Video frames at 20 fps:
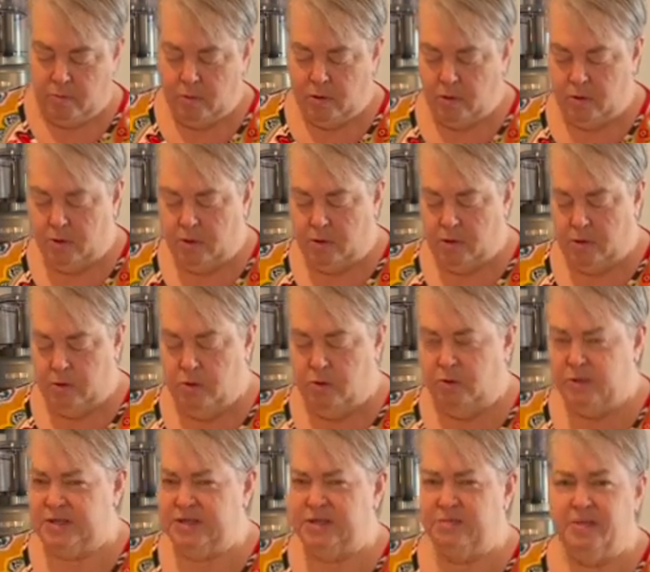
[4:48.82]
All right. Oh,
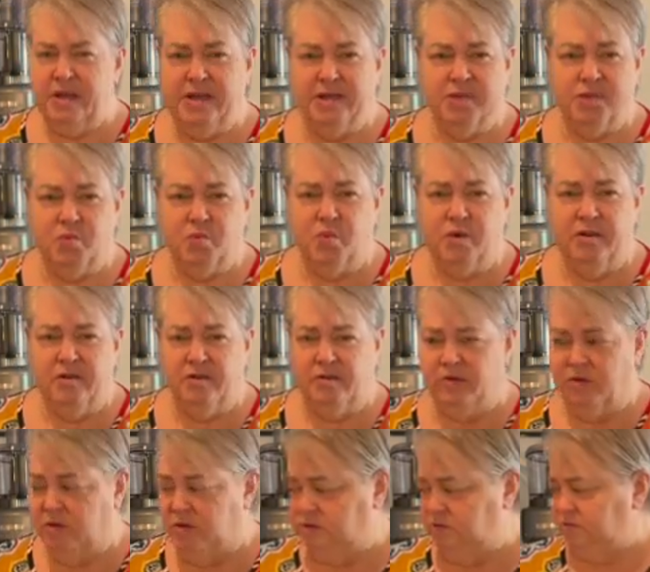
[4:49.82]
it smells
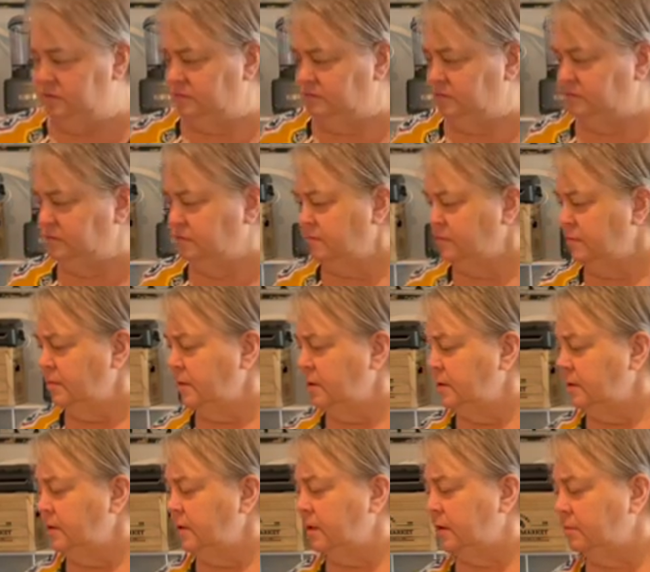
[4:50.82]
wonderful.
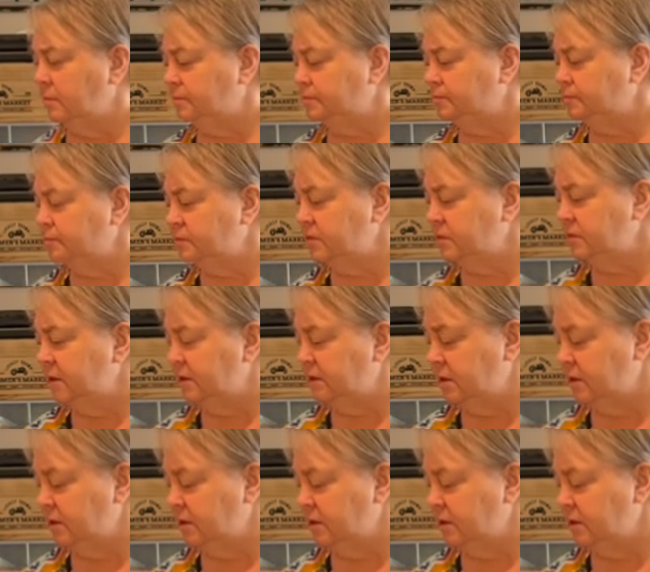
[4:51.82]
Set